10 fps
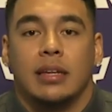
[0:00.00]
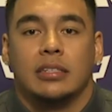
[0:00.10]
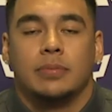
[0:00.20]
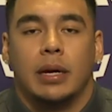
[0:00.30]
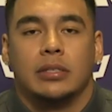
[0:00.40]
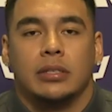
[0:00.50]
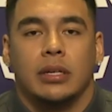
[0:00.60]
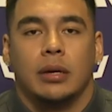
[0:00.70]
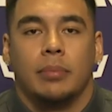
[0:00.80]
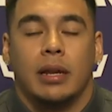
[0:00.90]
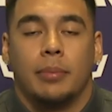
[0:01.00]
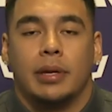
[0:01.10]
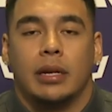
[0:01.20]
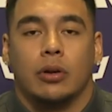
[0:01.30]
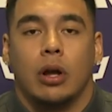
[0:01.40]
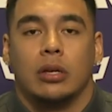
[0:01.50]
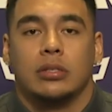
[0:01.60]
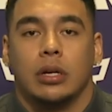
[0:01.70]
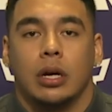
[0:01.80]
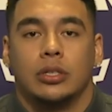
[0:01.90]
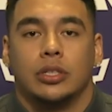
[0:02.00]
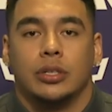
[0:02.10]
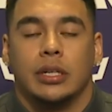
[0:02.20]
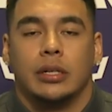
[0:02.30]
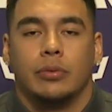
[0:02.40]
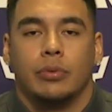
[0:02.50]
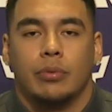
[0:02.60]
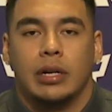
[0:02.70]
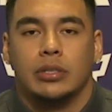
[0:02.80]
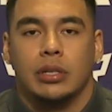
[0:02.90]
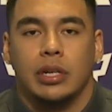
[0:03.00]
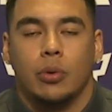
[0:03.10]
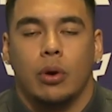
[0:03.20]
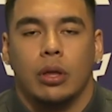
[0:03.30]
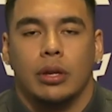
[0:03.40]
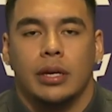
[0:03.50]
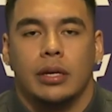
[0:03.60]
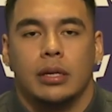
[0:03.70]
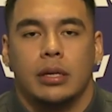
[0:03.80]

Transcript: especially, um, and I mean across the country with racial inequality.